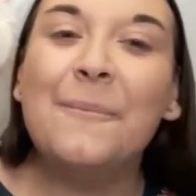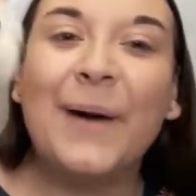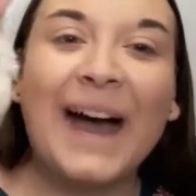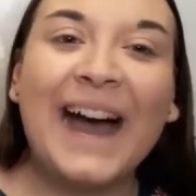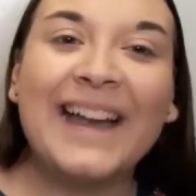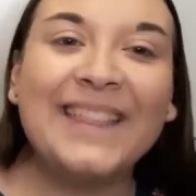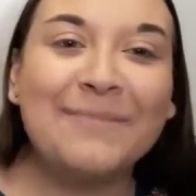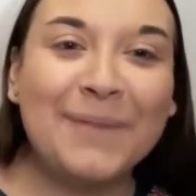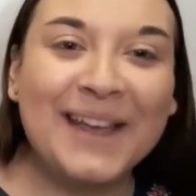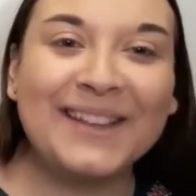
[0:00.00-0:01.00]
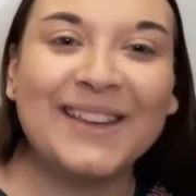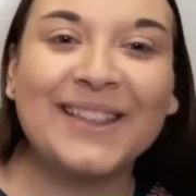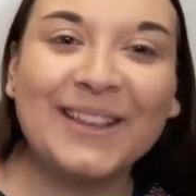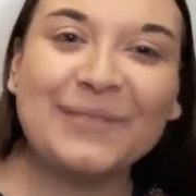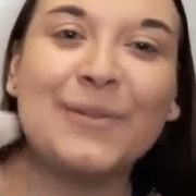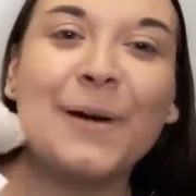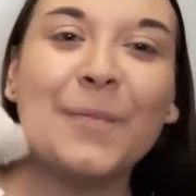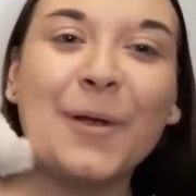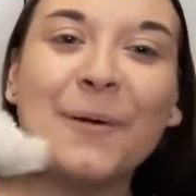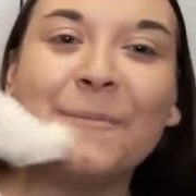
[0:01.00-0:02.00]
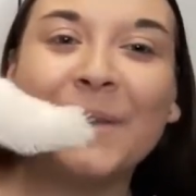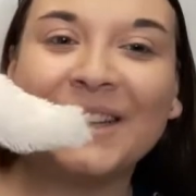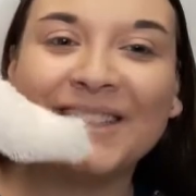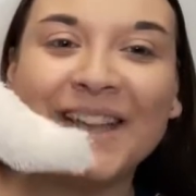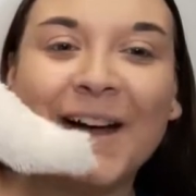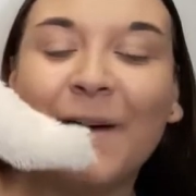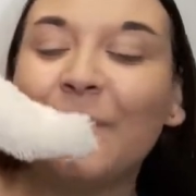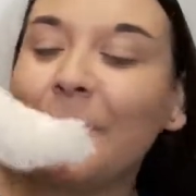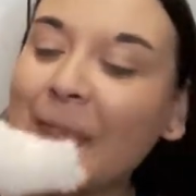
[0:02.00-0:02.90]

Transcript: but I picked this one up myself